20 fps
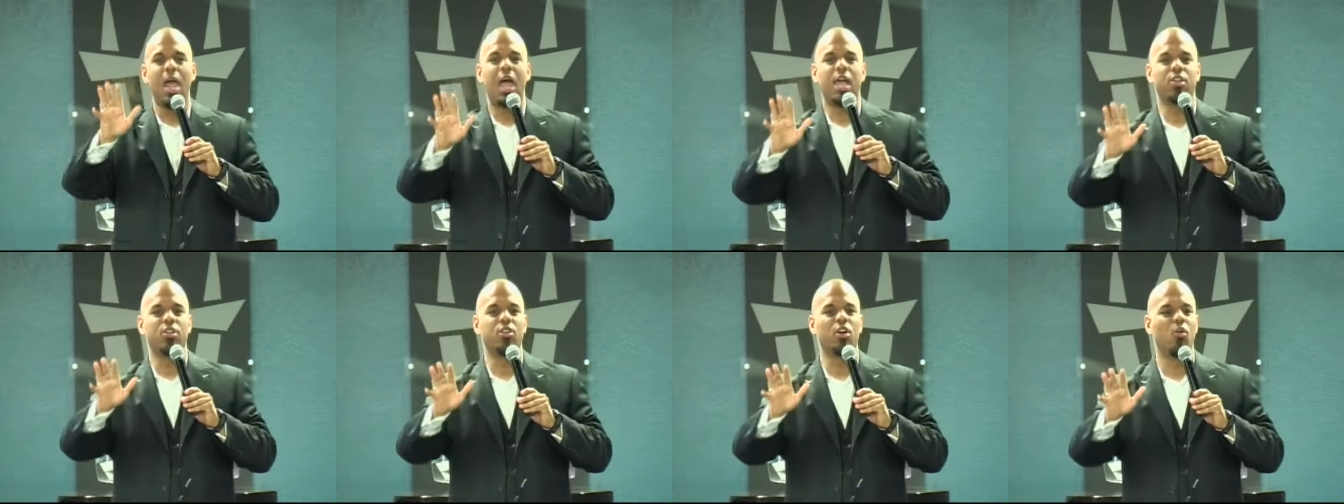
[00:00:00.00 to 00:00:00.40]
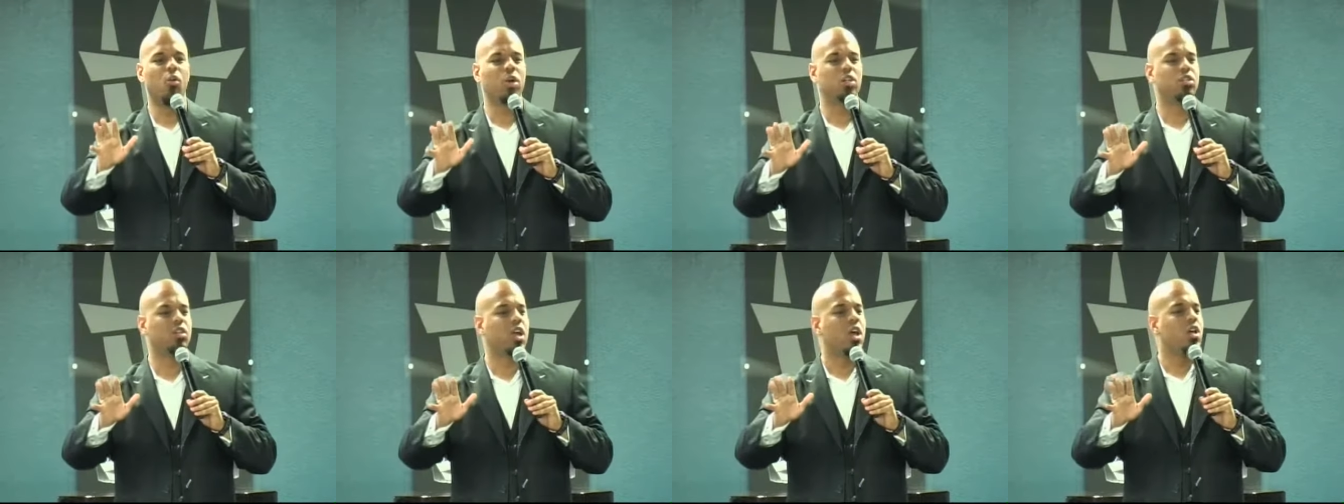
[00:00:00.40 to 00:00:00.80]
And you know
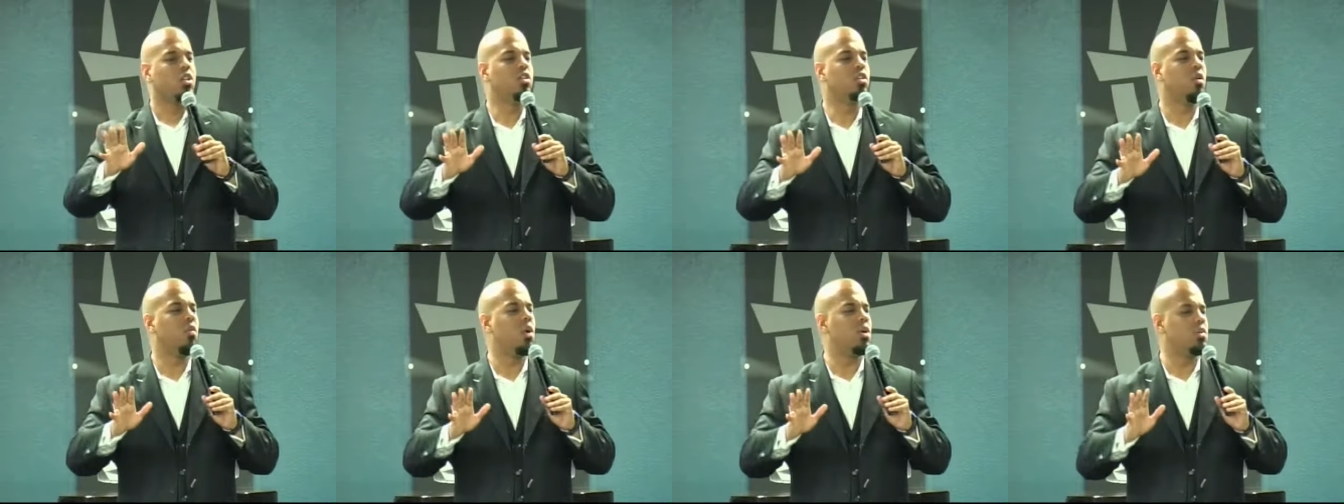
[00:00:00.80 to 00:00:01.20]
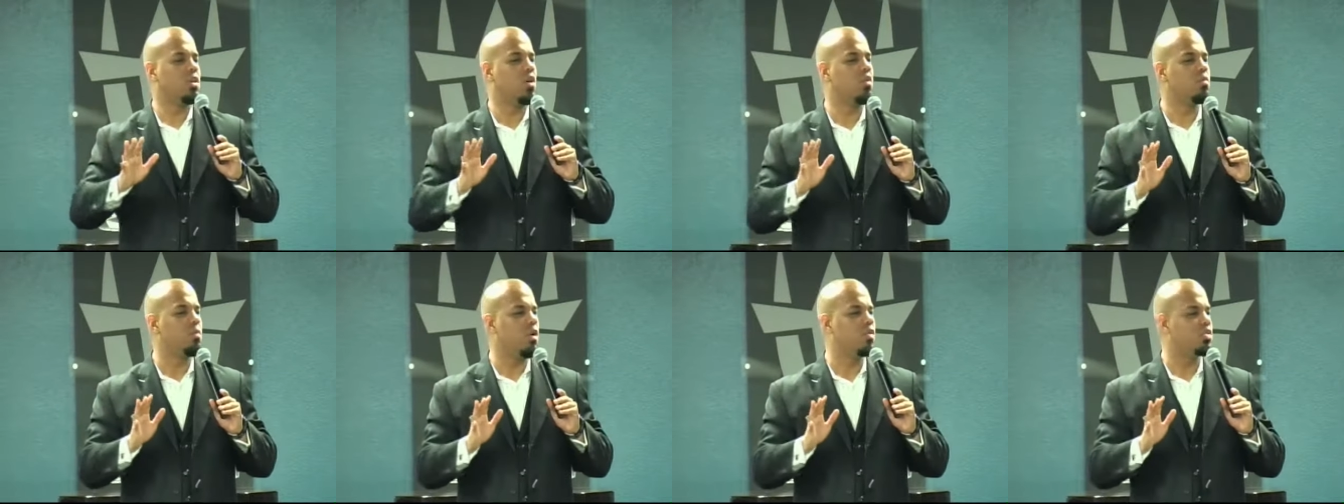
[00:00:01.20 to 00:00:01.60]
what, you know what
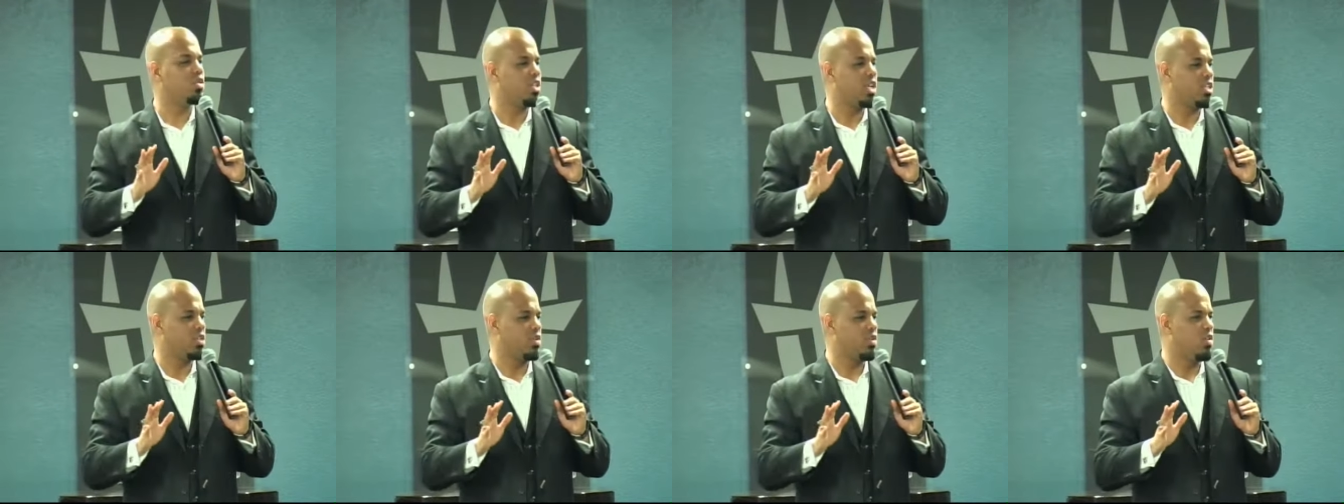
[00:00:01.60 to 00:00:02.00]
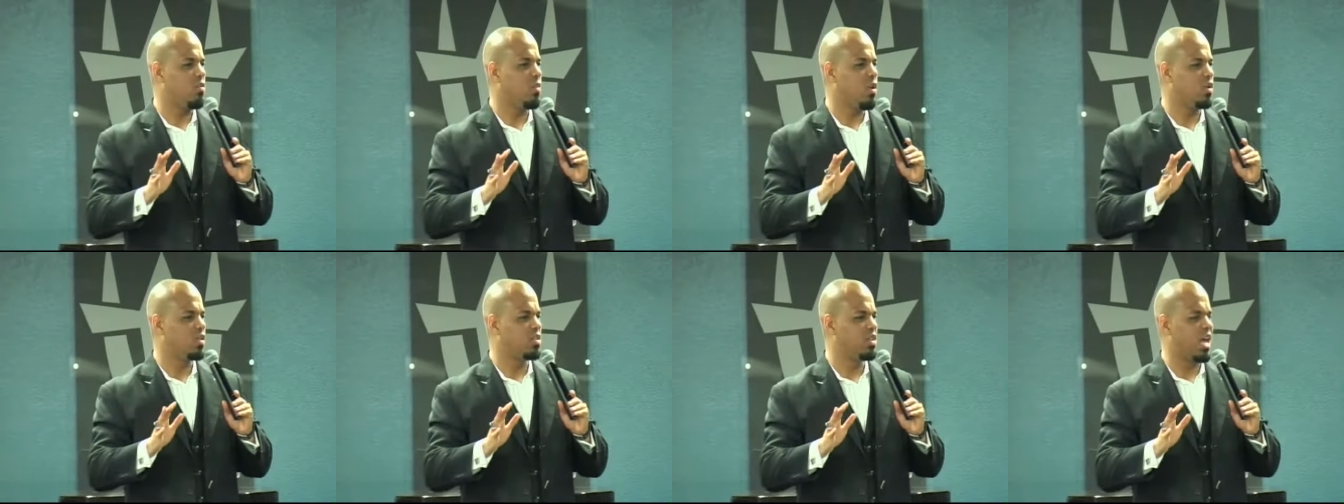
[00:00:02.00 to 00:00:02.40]
no, most saints do?
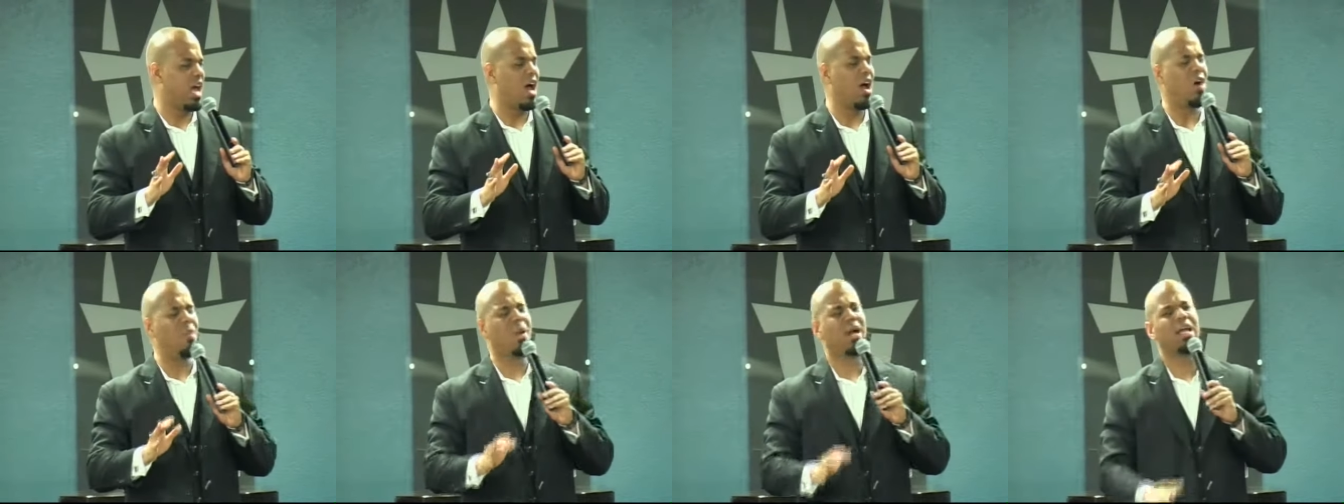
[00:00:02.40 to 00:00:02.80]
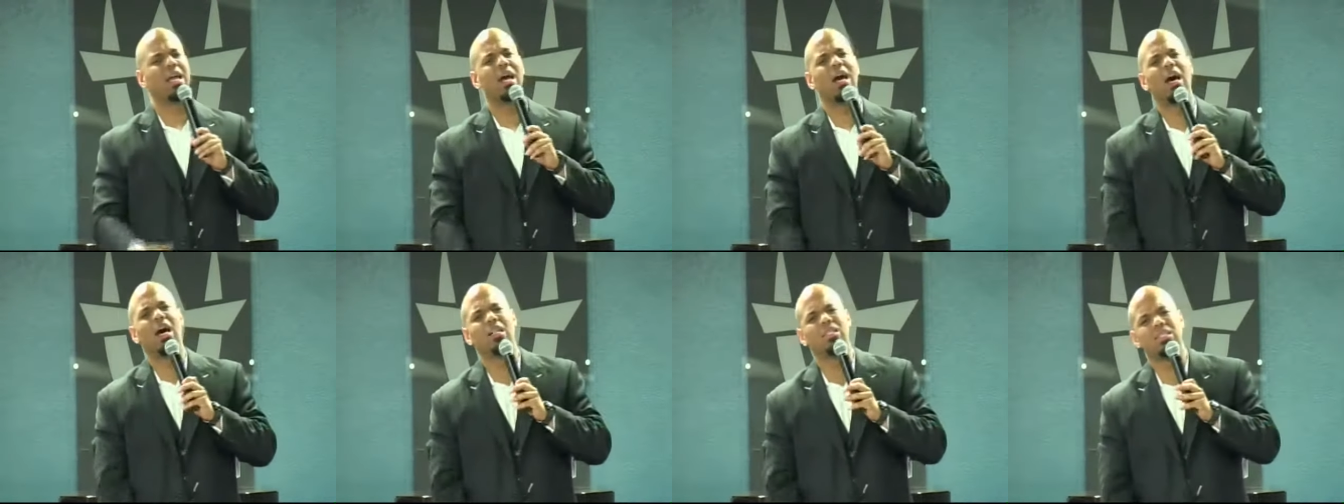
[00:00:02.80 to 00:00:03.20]
Most say, oh, my
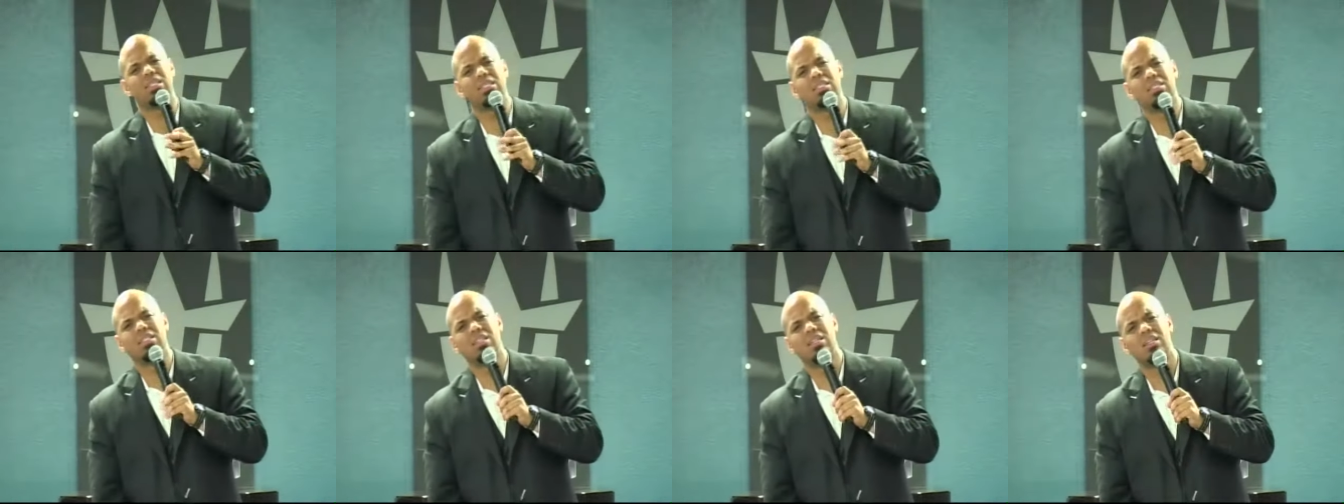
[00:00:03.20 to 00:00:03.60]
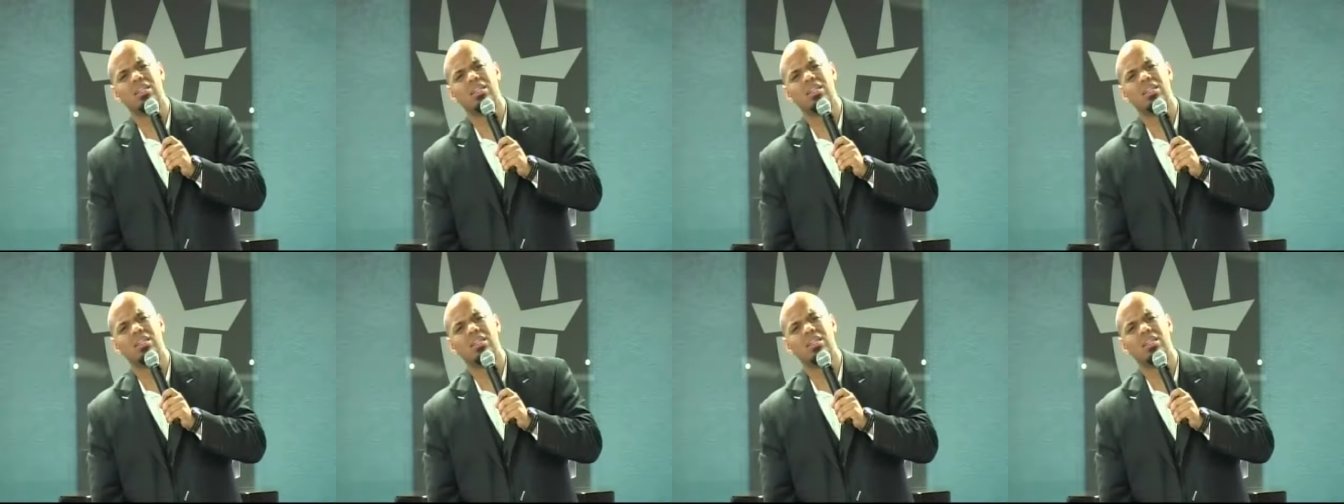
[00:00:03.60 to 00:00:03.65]
God, Jesus.